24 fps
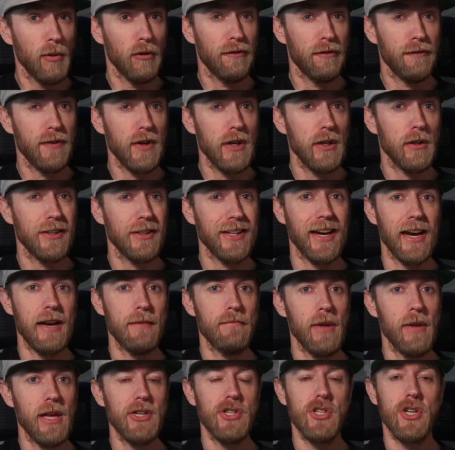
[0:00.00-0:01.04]
field, and I
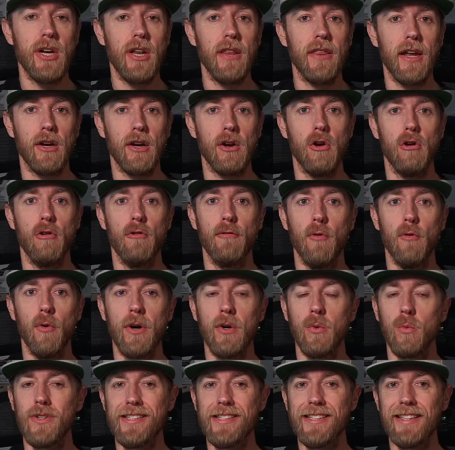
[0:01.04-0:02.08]
mentioned that
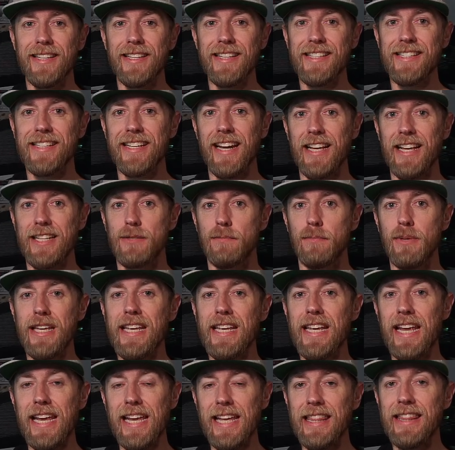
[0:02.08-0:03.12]
Kofoid was listed as
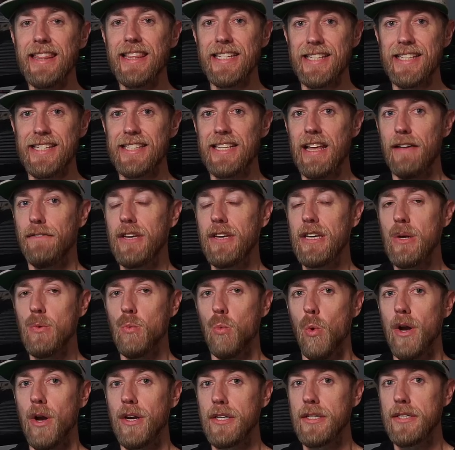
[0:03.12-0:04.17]
being in the
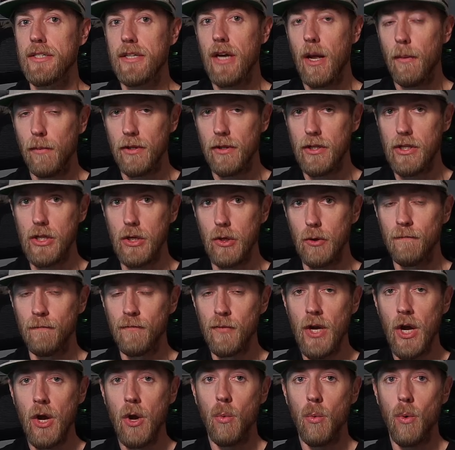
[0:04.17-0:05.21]
71W,
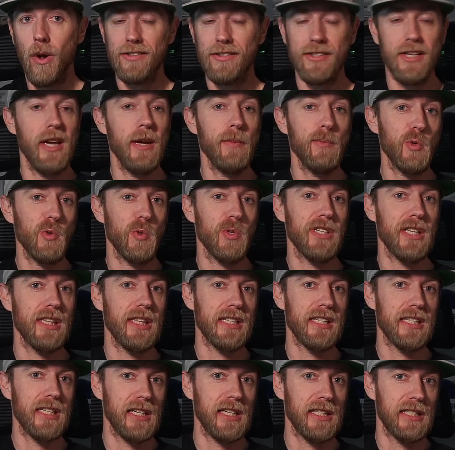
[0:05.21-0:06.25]
while Timms was in the
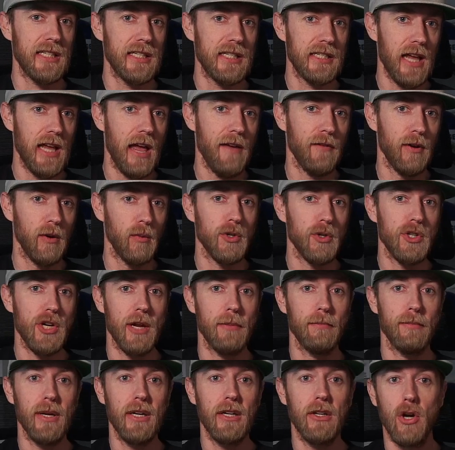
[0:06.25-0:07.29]
67, which
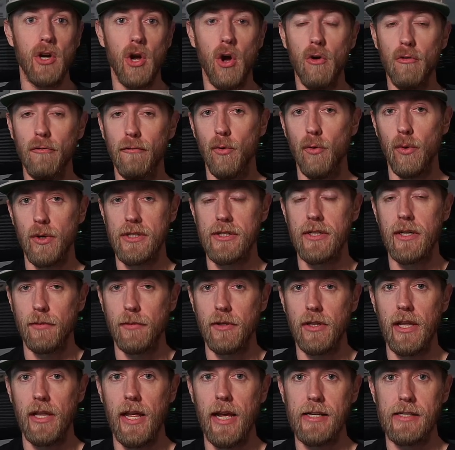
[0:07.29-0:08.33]
had been Kofoid's number
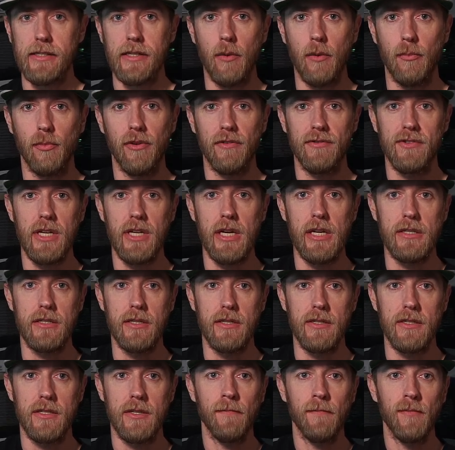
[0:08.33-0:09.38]
the last couple of seasons.